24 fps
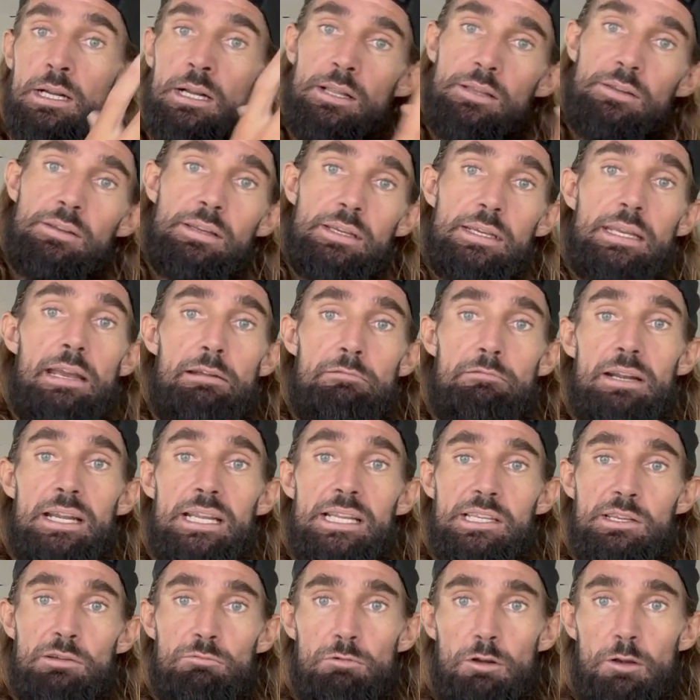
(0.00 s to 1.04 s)
to get ready
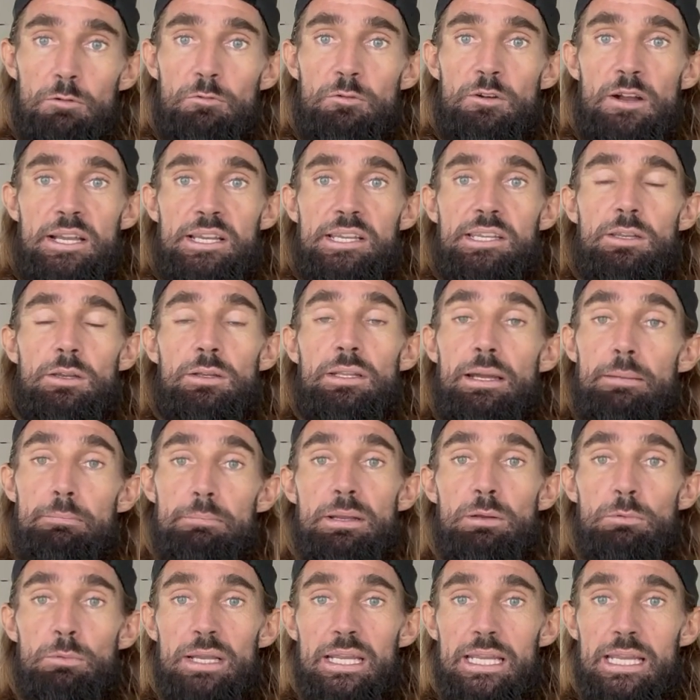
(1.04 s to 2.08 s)
to run fast on that
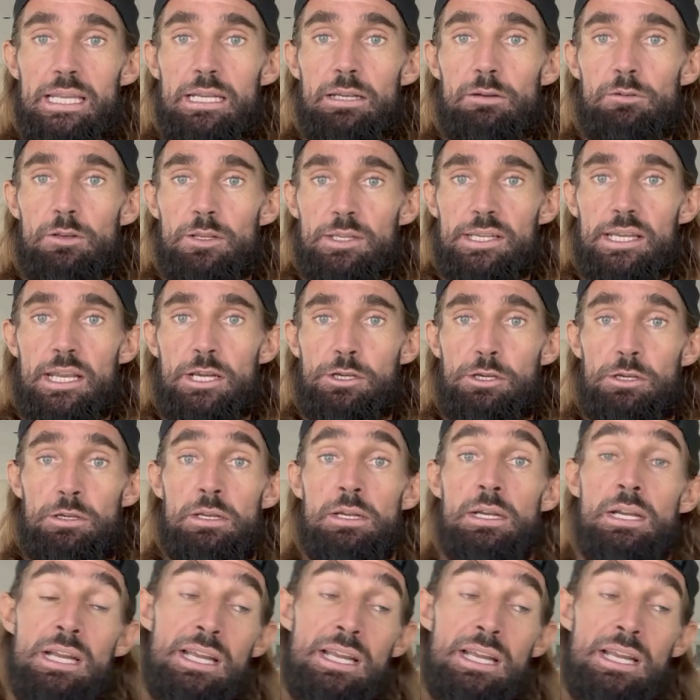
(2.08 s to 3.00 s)
midweek interval session.